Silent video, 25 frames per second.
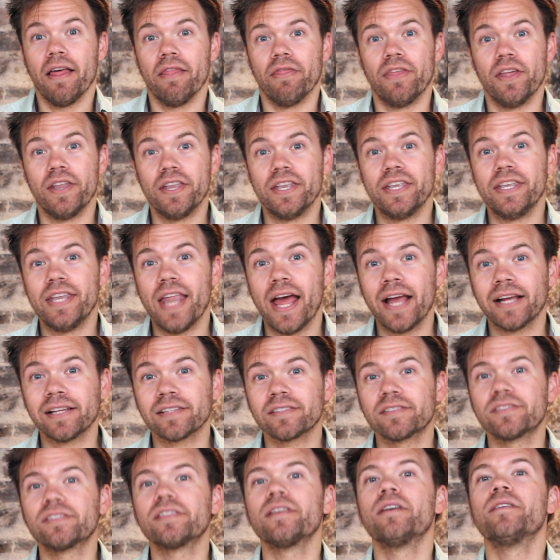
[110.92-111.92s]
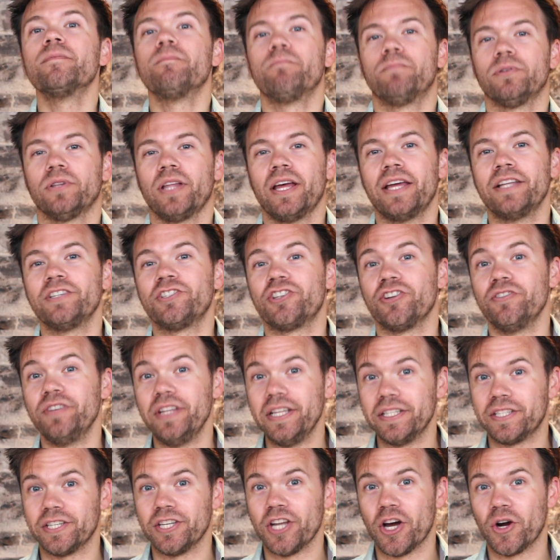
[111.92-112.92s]
The next blend you
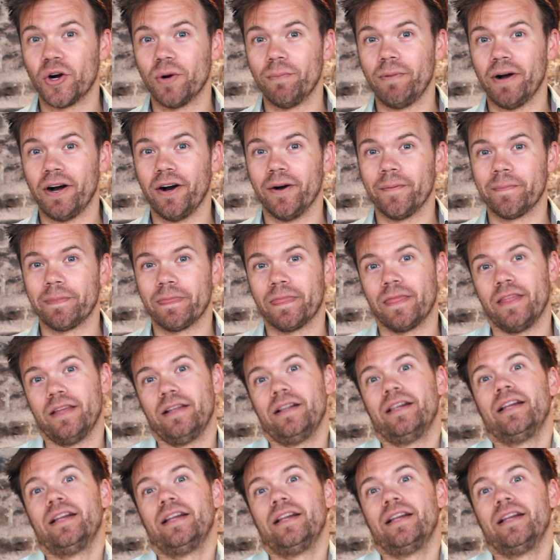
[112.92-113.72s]
need to know about